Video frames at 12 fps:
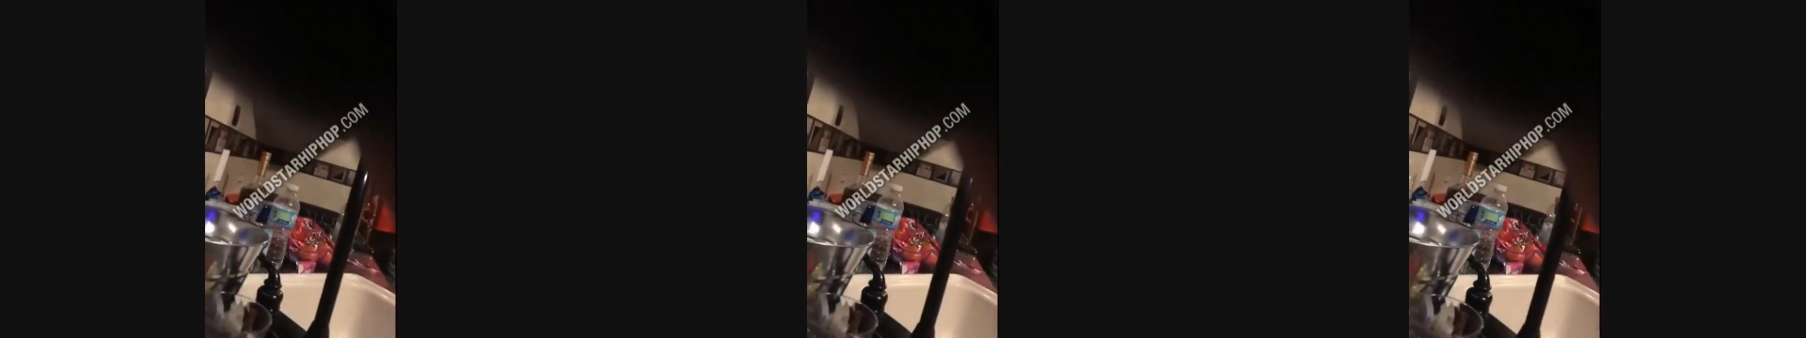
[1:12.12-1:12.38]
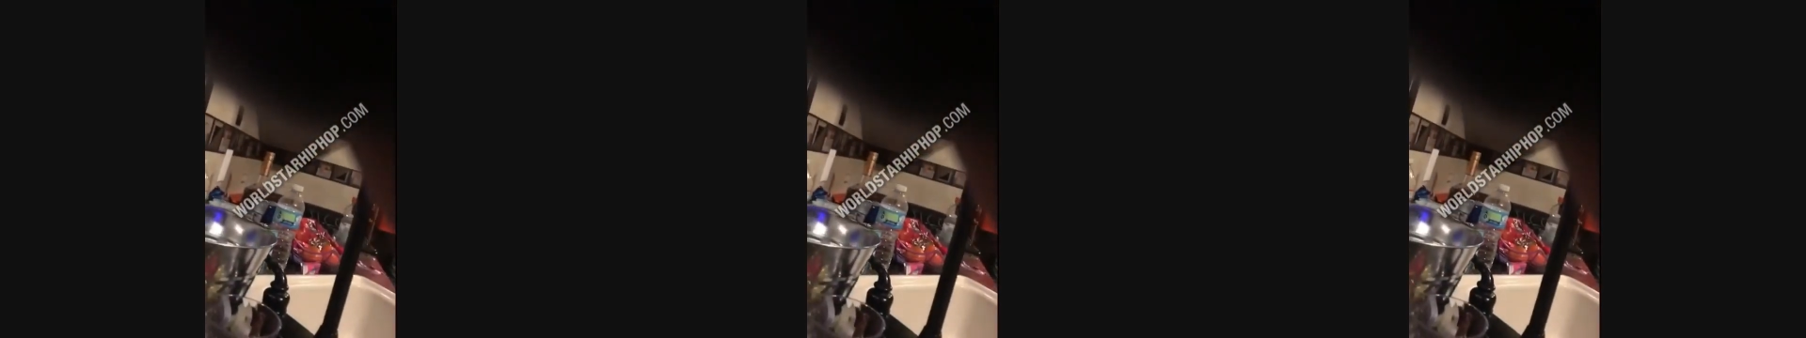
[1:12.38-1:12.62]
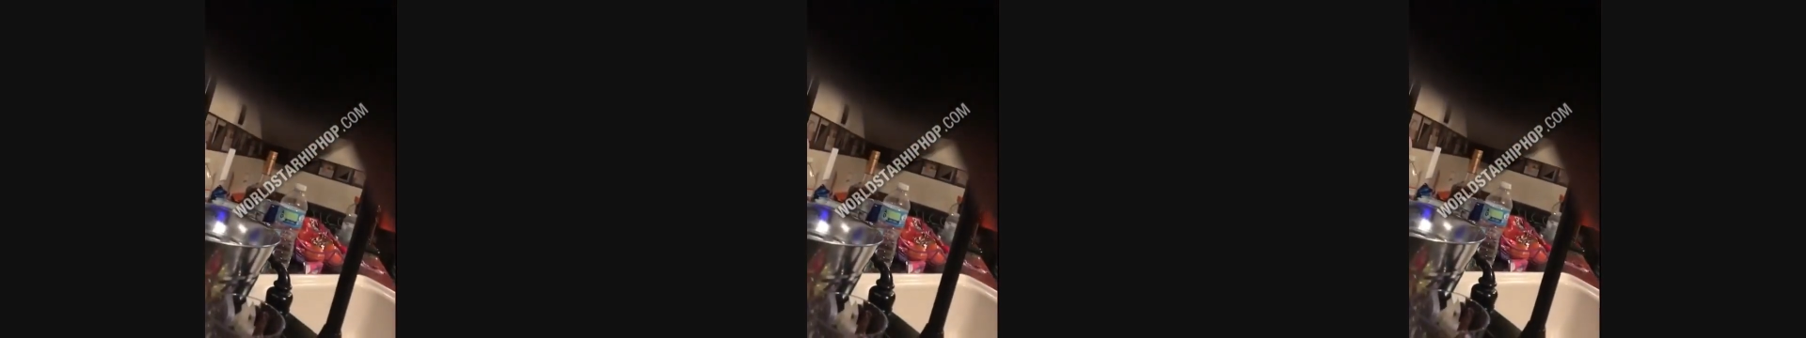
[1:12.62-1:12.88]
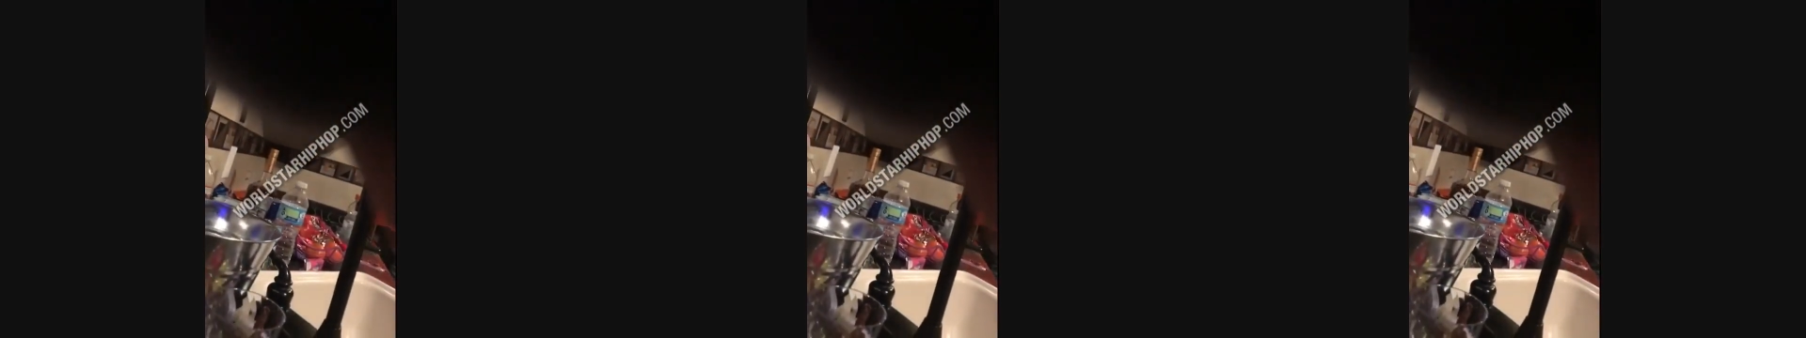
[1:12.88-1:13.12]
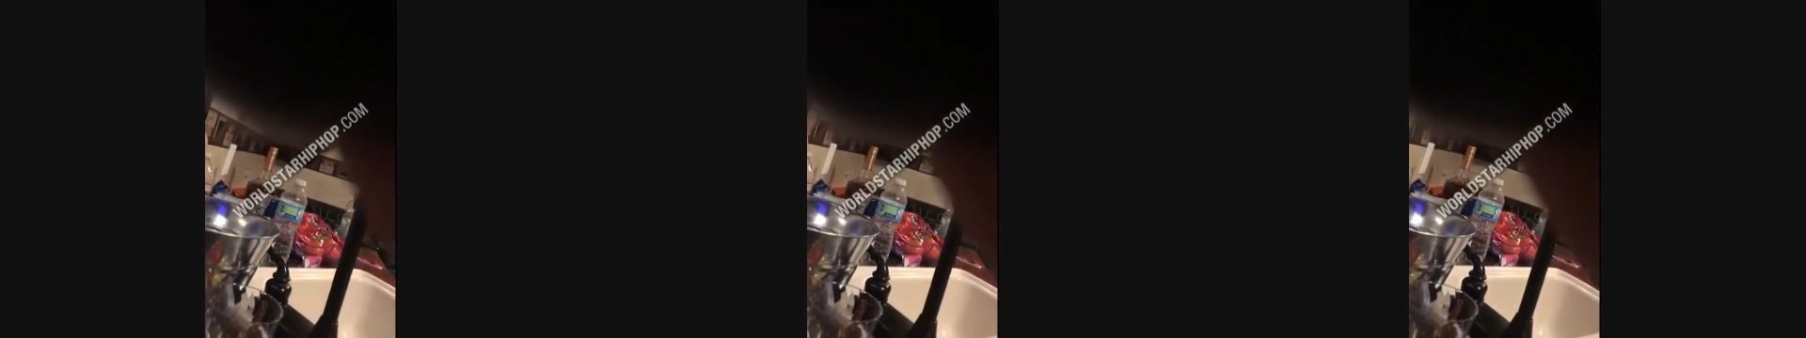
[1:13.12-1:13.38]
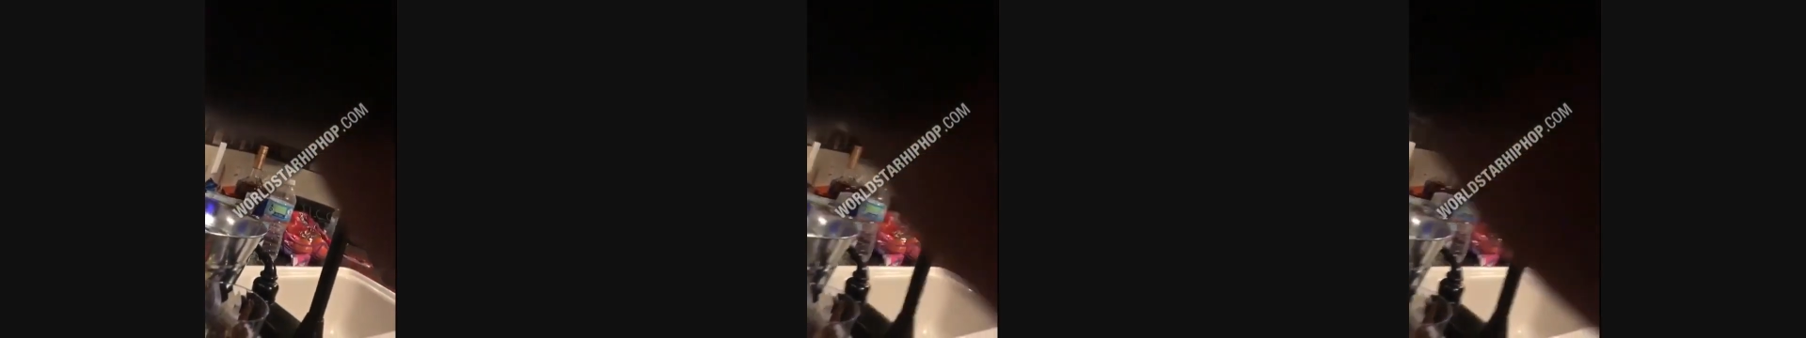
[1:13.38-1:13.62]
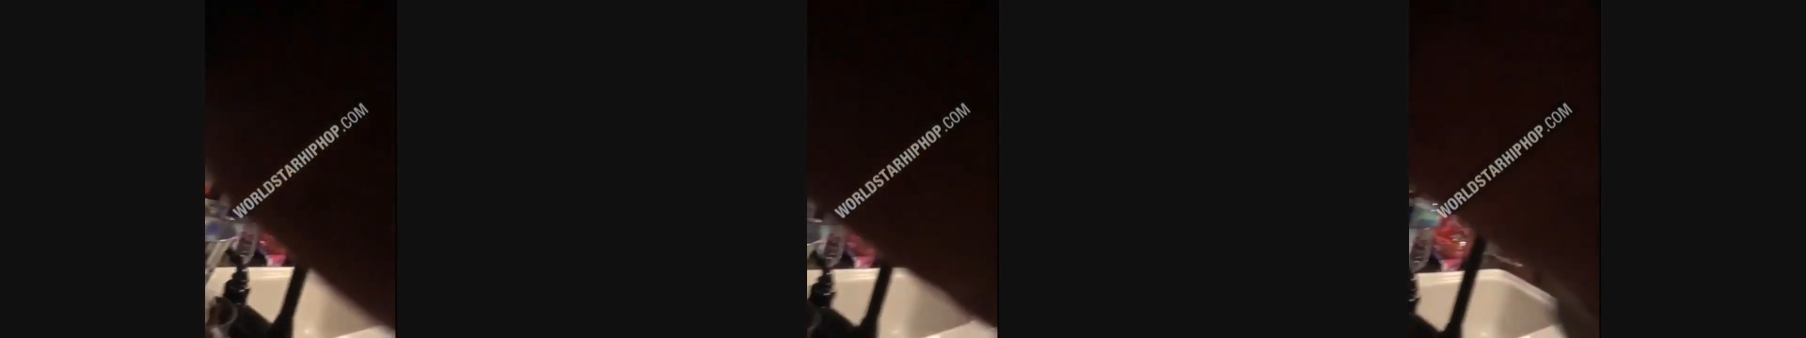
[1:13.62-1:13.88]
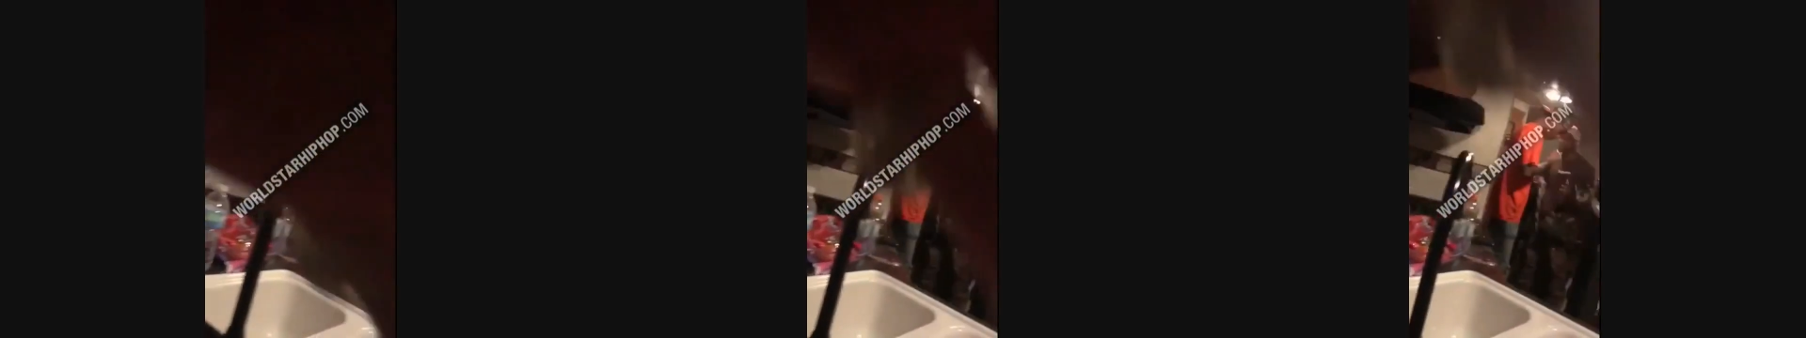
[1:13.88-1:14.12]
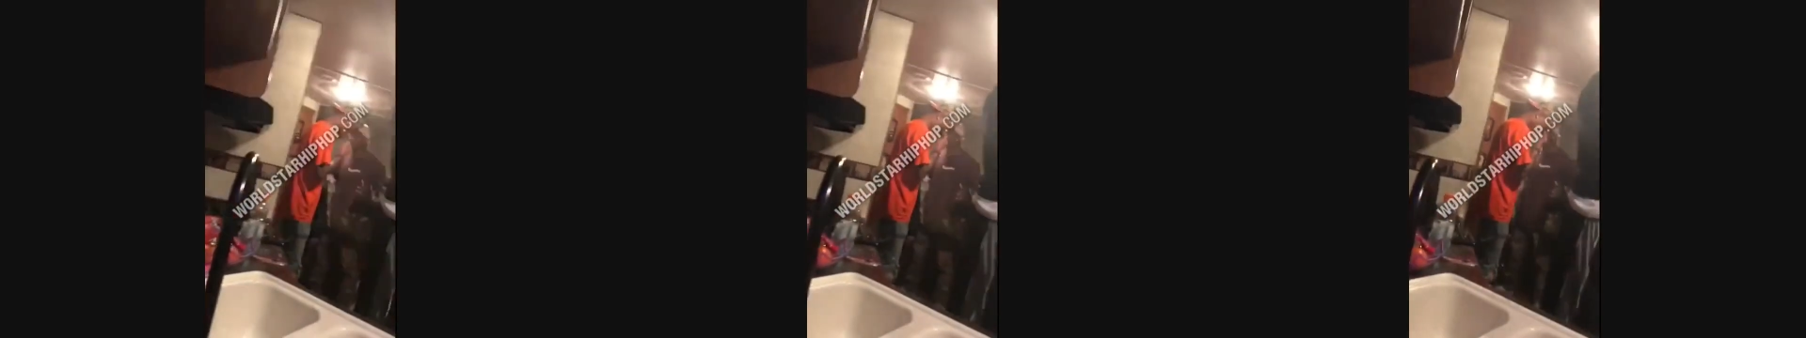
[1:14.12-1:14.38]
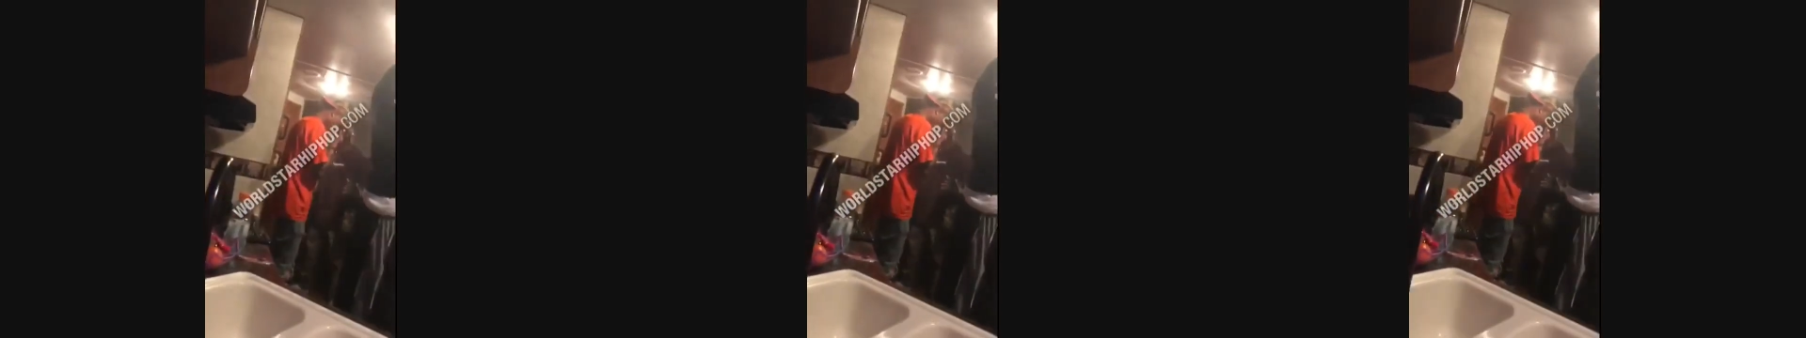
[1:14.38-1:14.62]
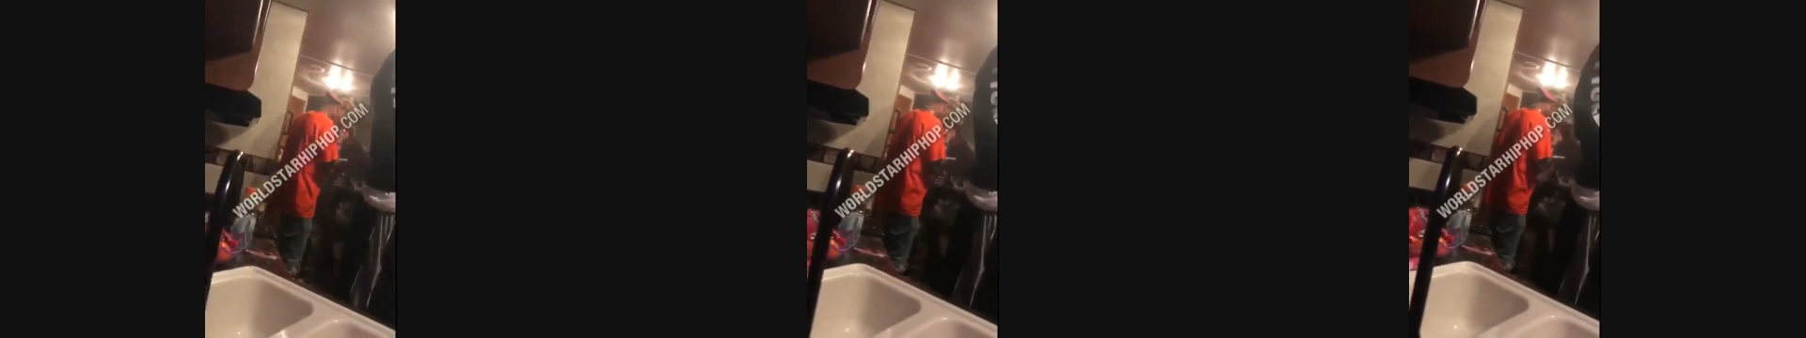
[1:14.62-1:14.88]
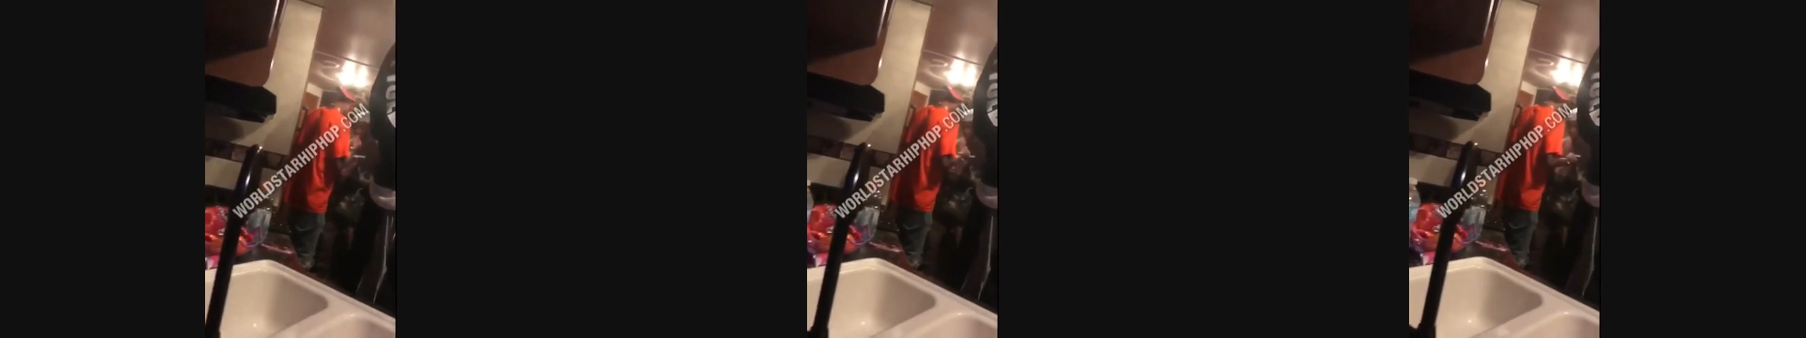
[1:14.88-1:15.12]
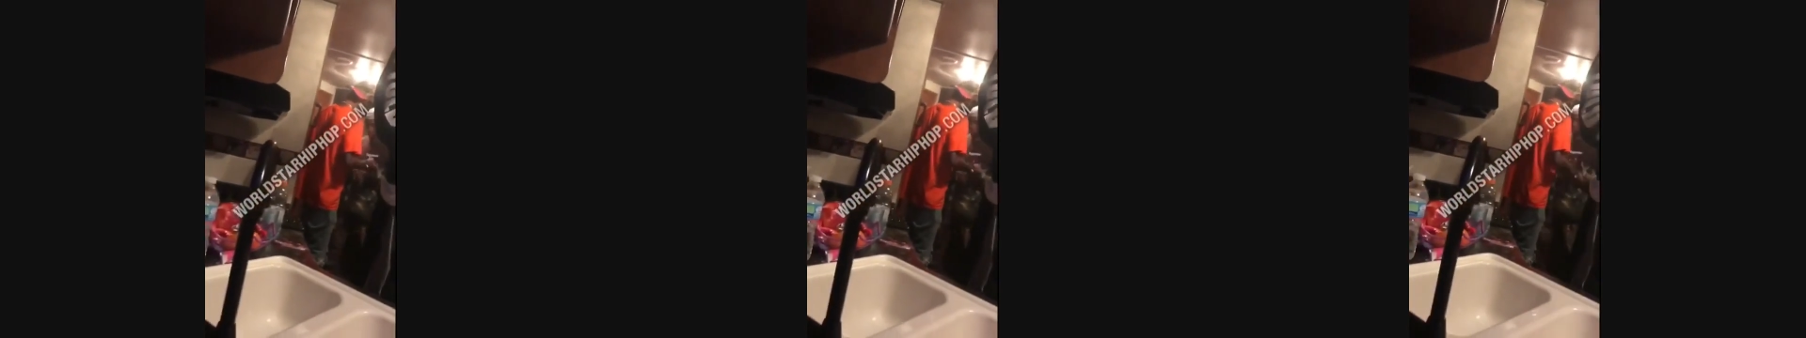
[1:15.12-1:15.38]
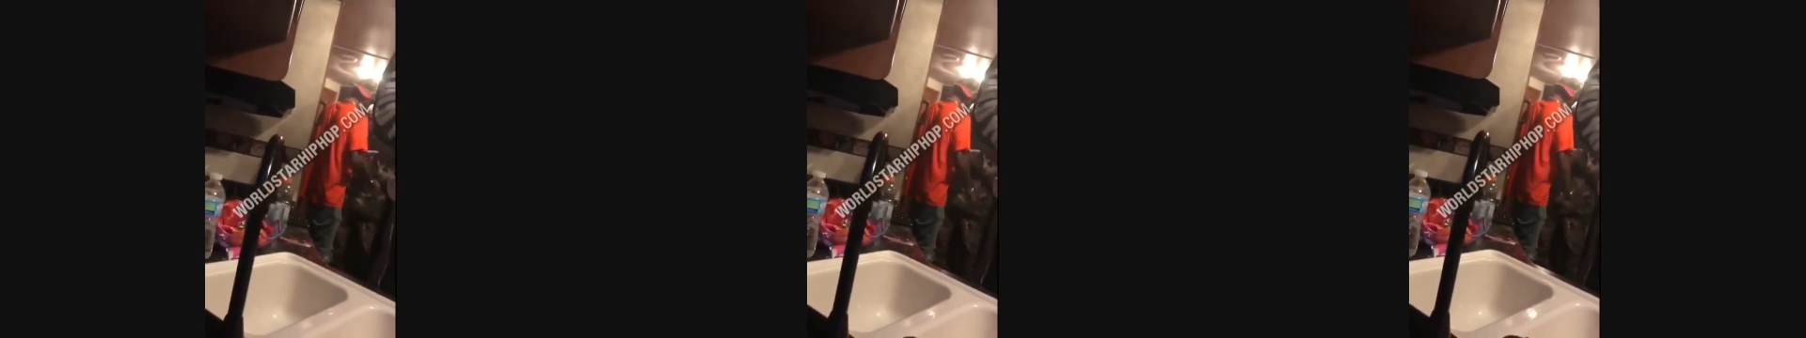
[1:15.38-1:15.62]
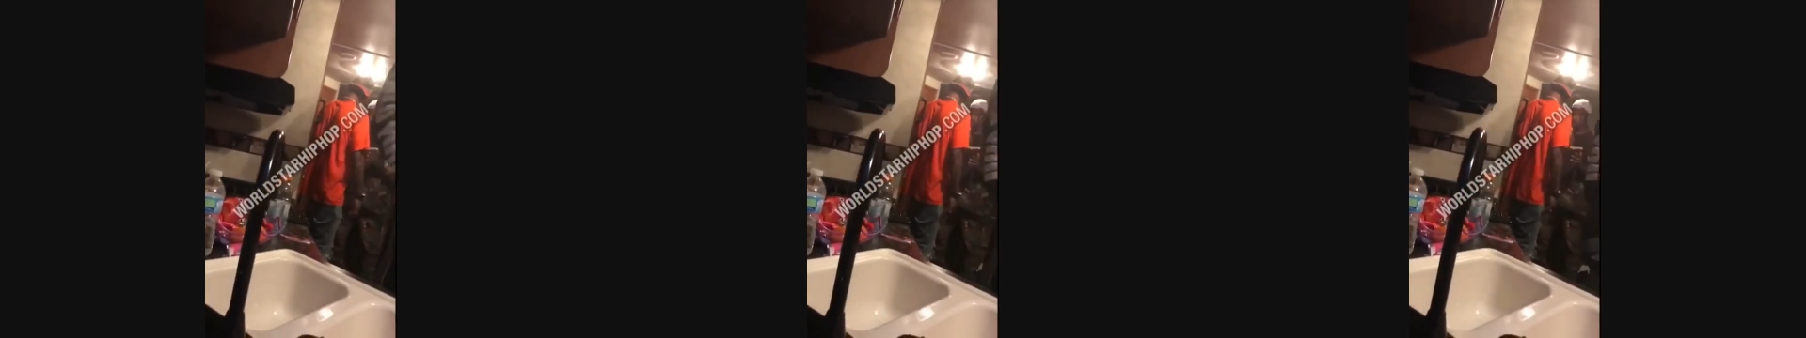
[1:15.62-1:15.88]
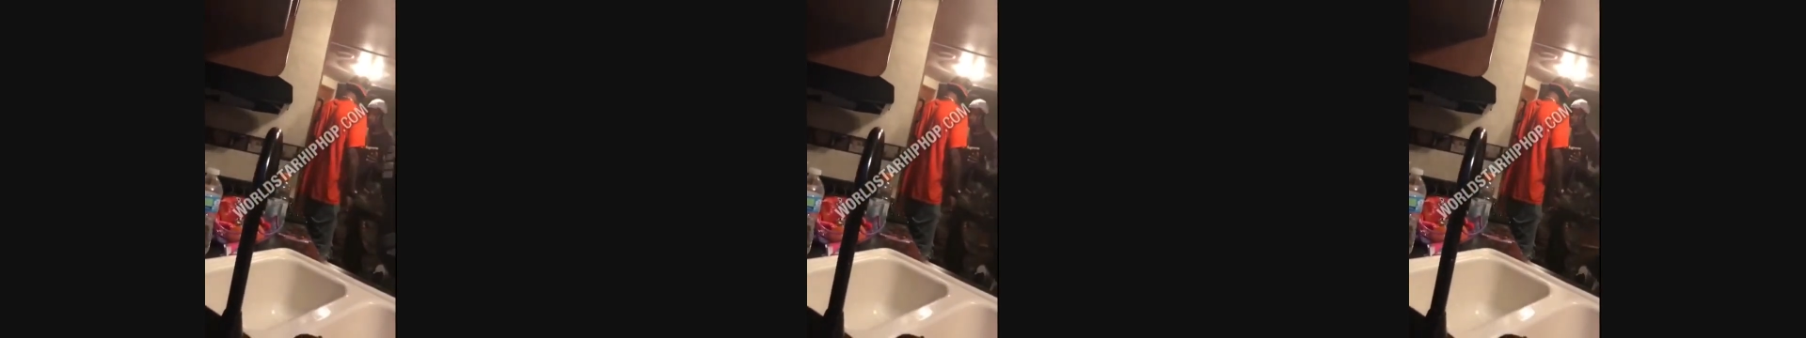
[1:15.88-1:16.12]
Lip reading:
(no speaker visible)